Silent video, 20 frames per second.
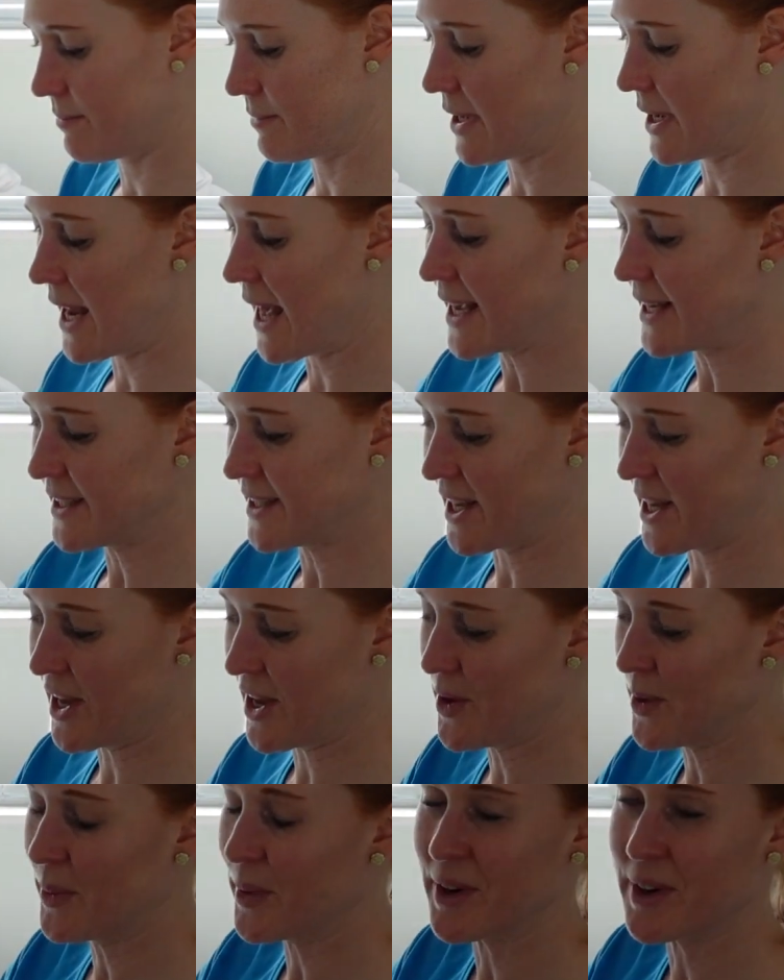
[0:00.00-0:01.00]
the last thing
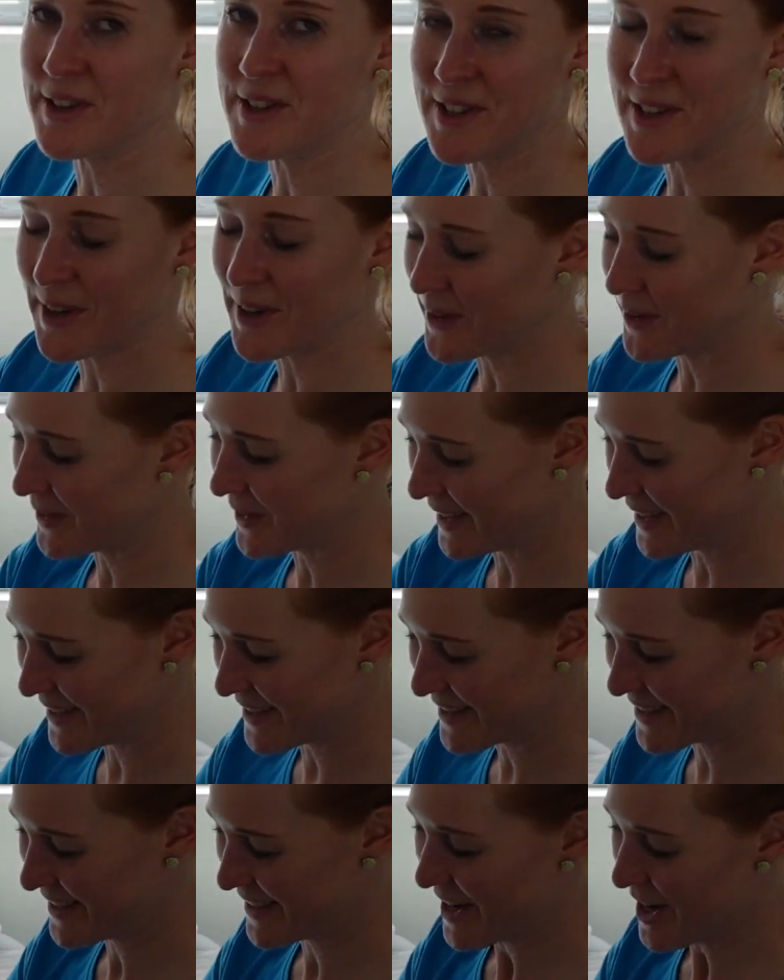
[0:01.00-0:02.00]
you want to do
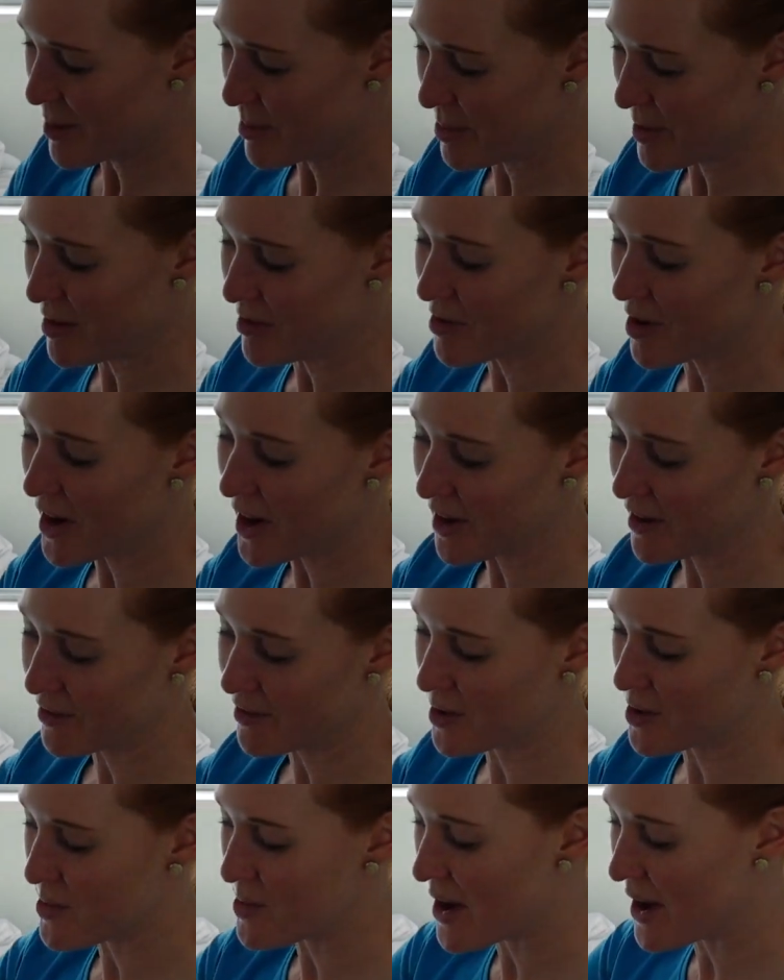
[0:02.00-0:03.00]
is be running
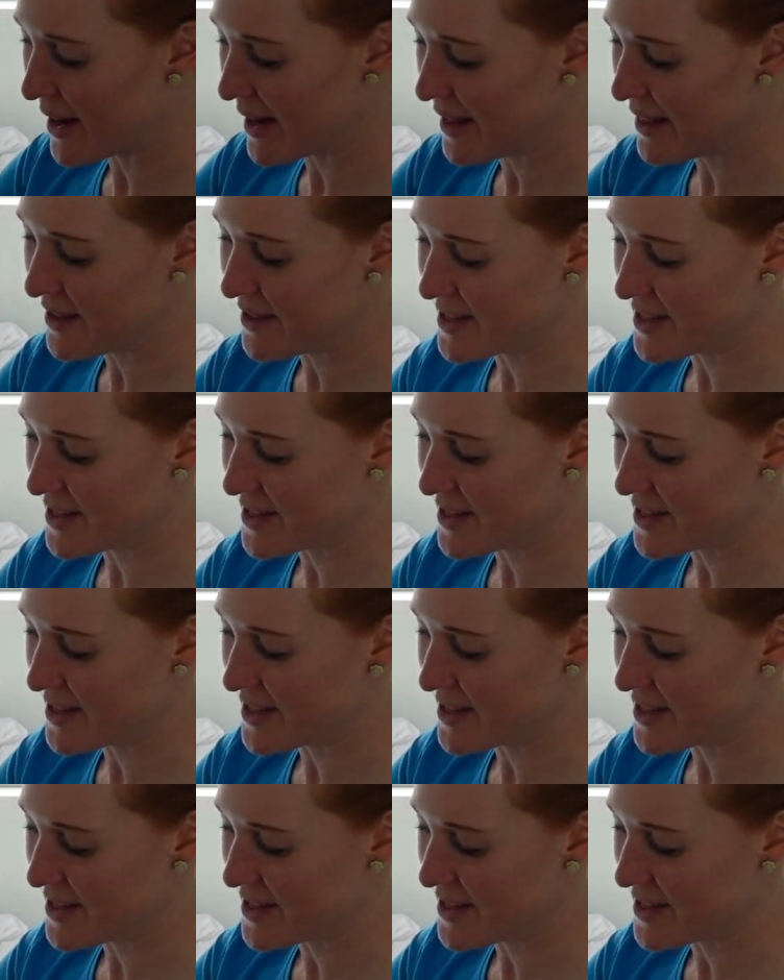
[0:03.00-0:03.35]
for a while in the